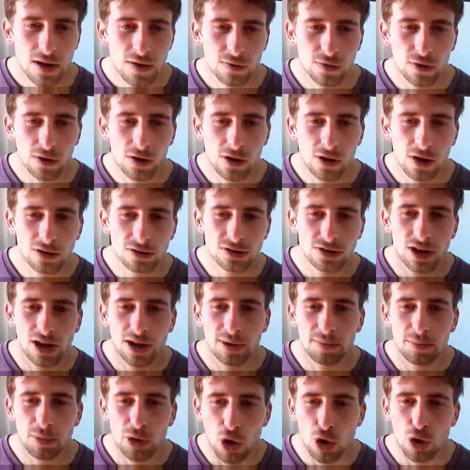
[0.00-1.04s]
For a long
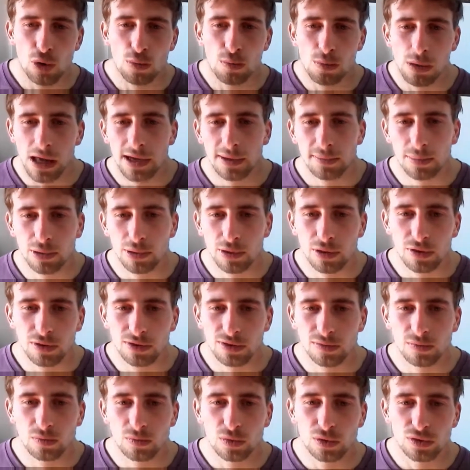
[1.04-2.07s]
time, no black
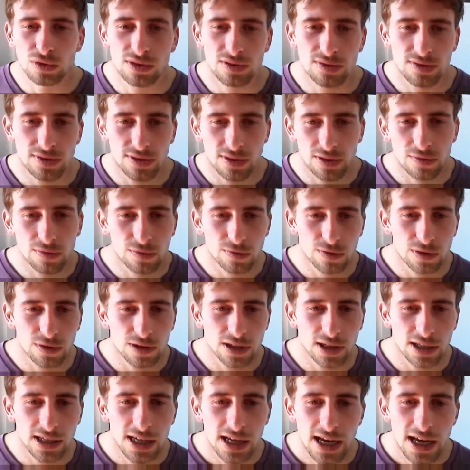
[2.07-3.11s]
person was considered
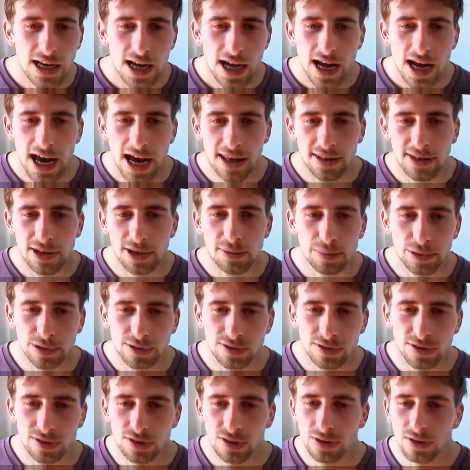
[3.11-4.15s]
free, and their
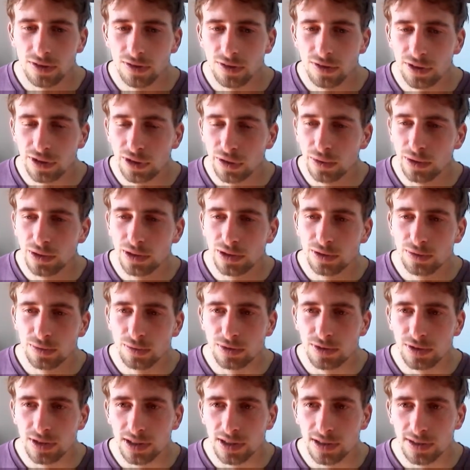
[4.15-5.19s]
position in the US
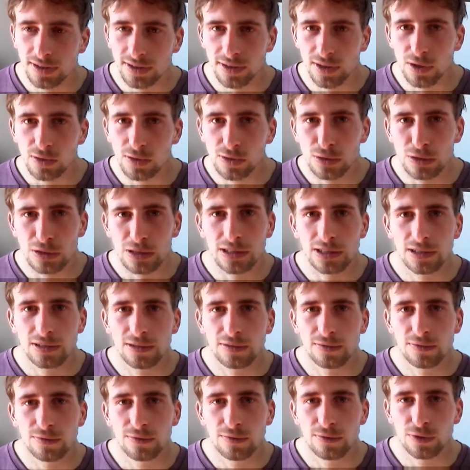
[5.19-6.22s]
was seen
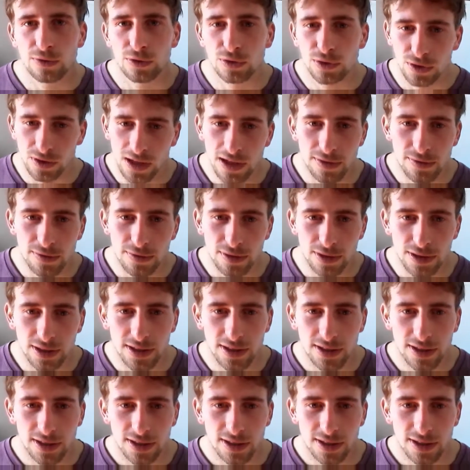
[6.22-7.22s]
solely for slavery.